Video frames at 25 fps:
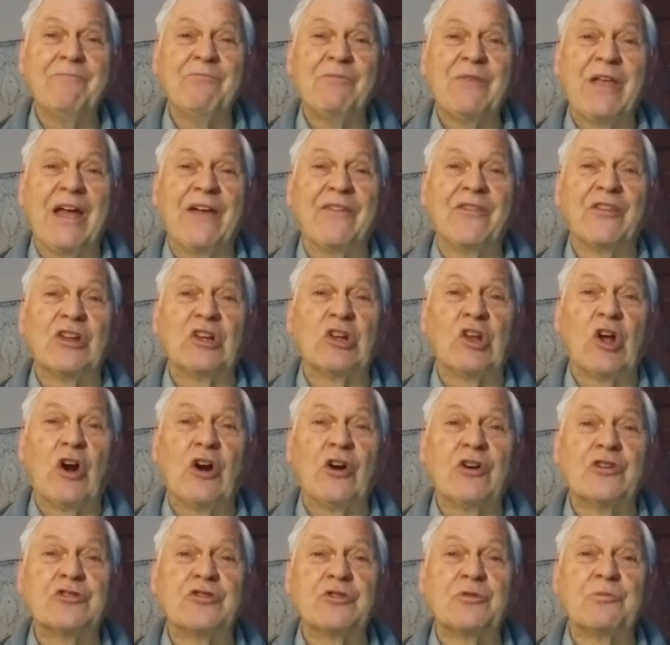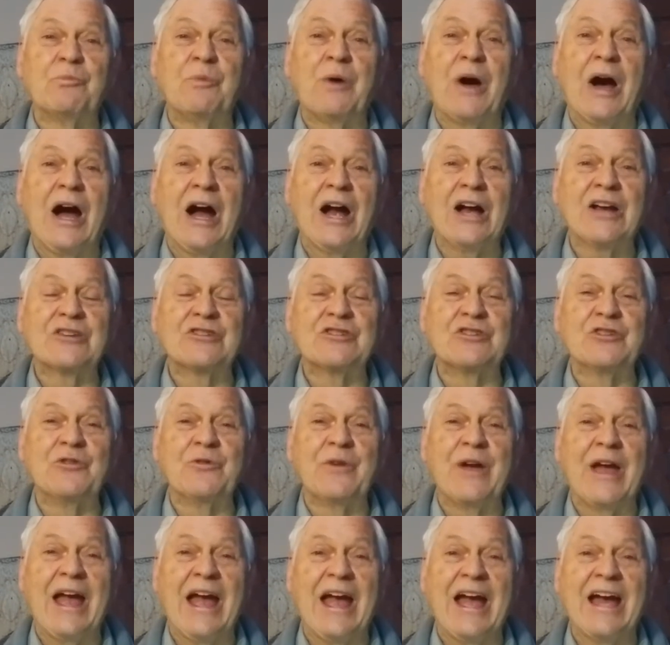And the larger box you
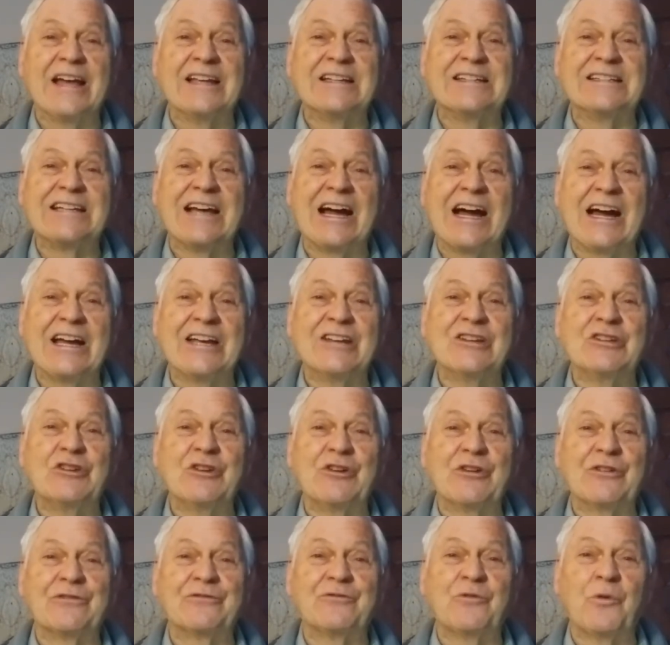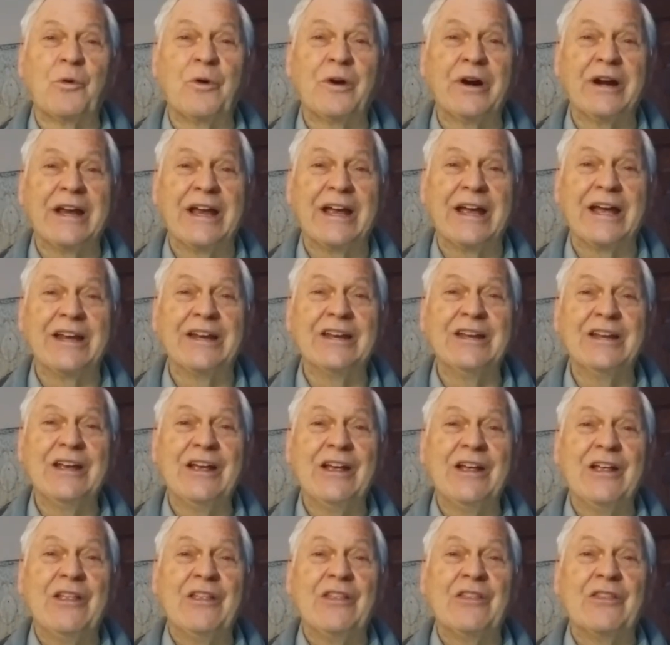had tied to your forehead,
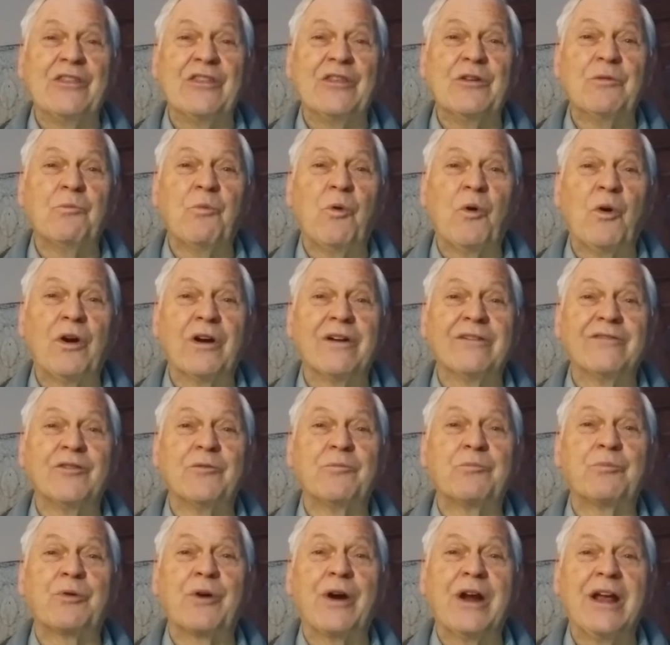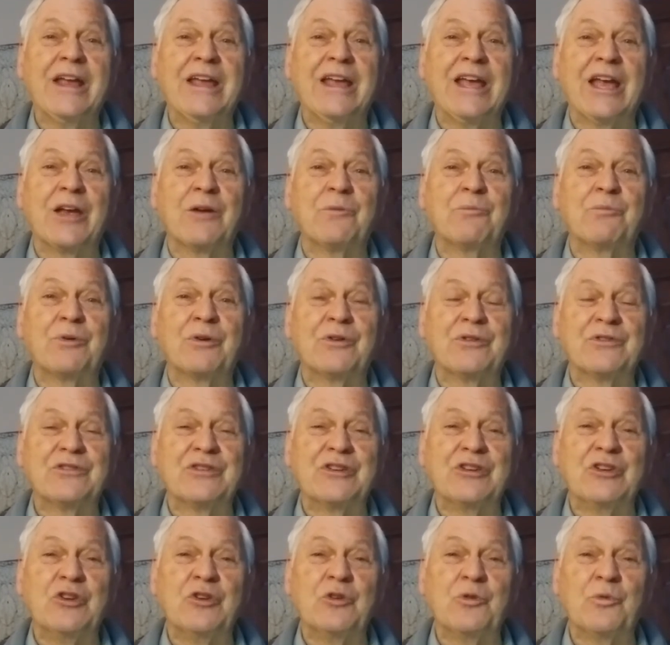the more of a praying
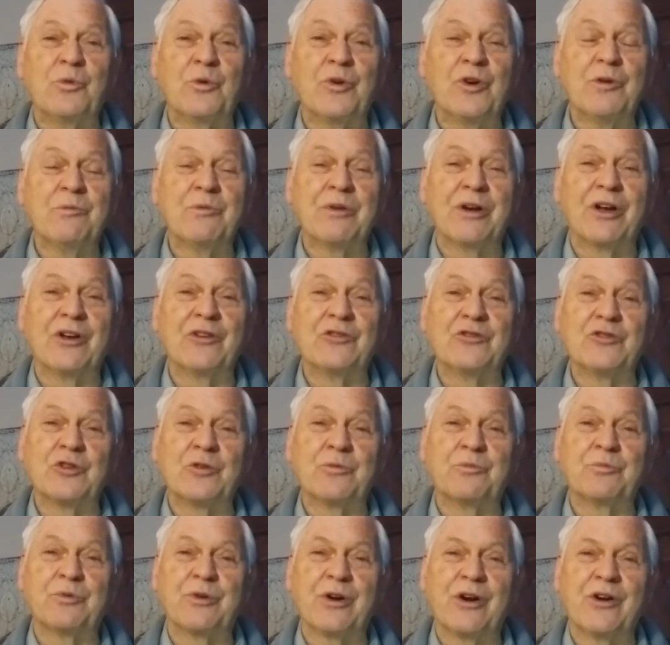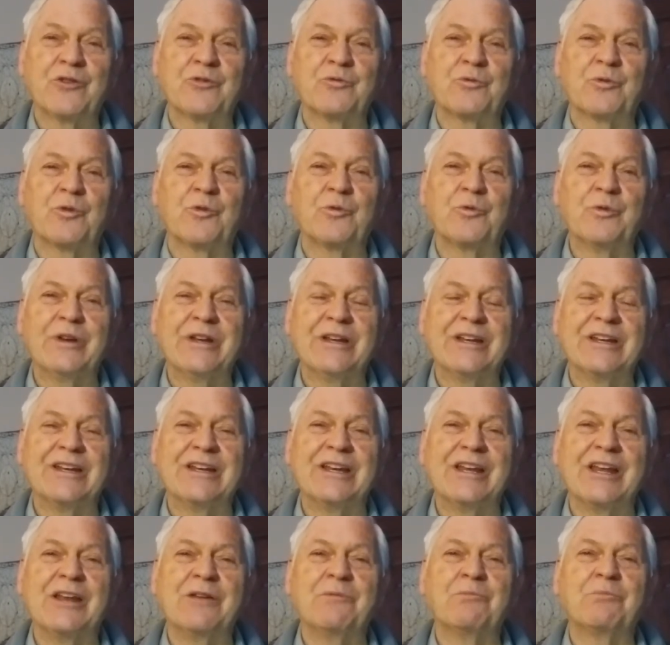person you were, because your prayers were
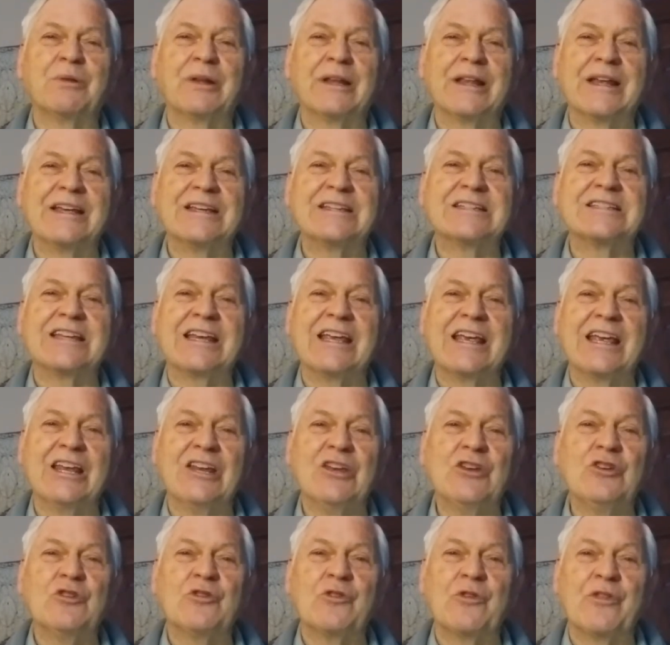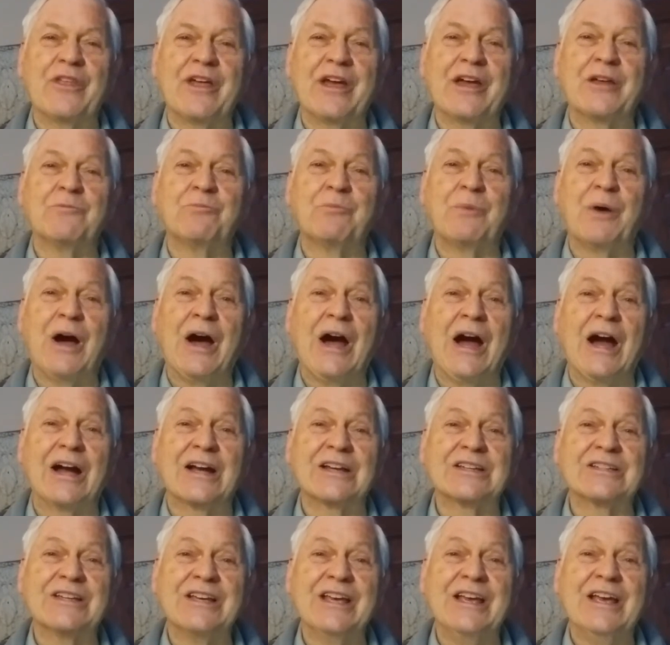written and placed into that
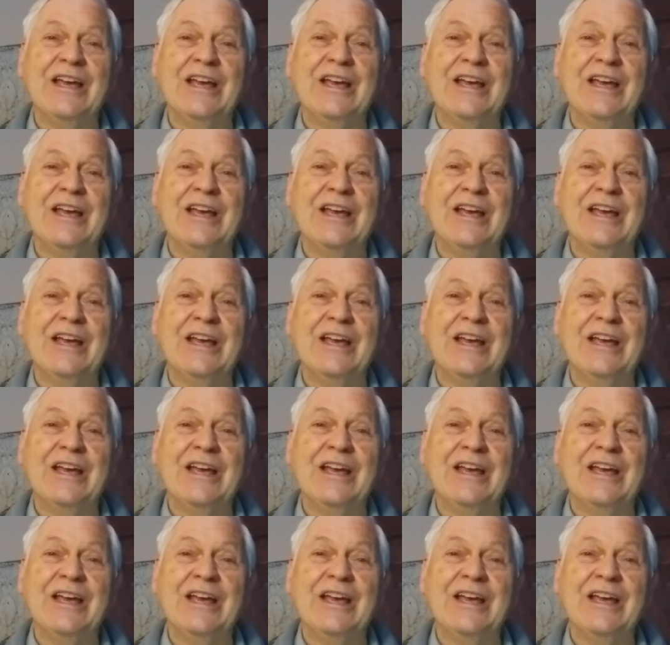box.